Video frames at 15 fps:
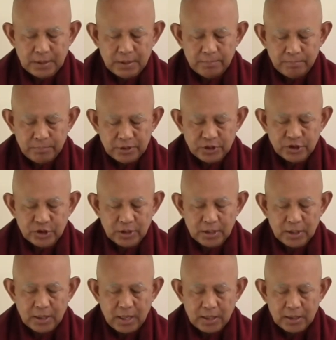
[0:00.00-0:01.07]

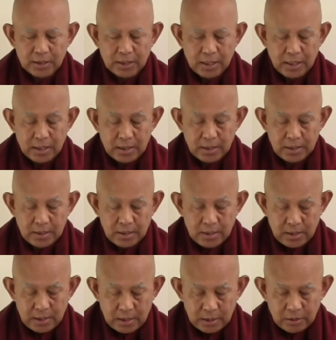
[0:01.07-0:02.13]
Pinchakkhanda.
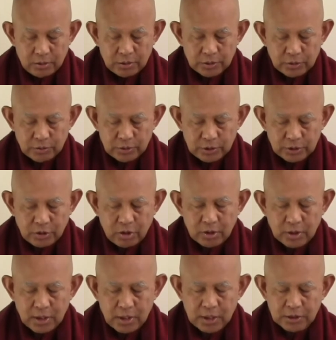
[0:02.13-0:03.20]
And also he taught
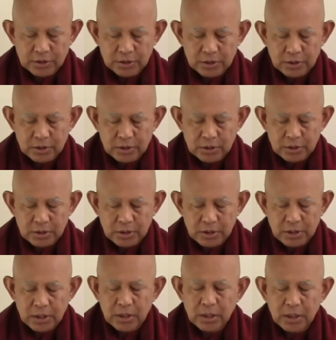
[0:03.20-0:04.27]
us
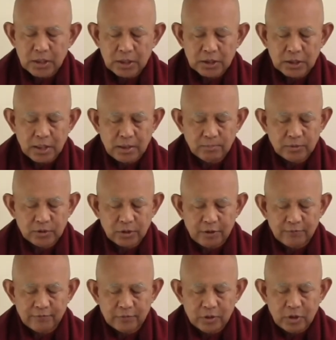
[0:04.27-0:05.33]
in terms
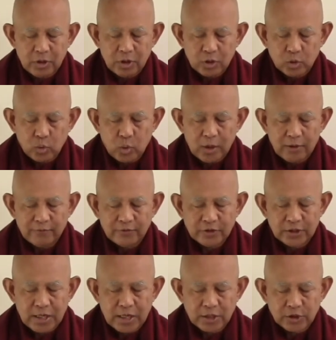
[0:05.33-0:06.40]
of 12
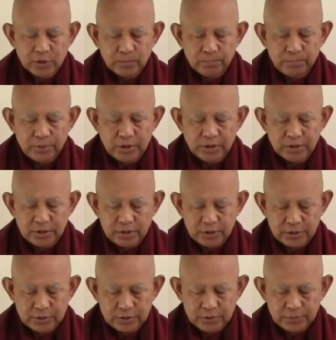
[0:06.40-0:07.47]
sense
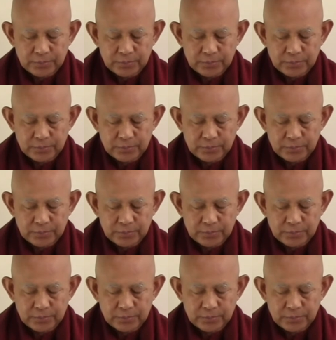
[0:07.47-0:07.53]
bases.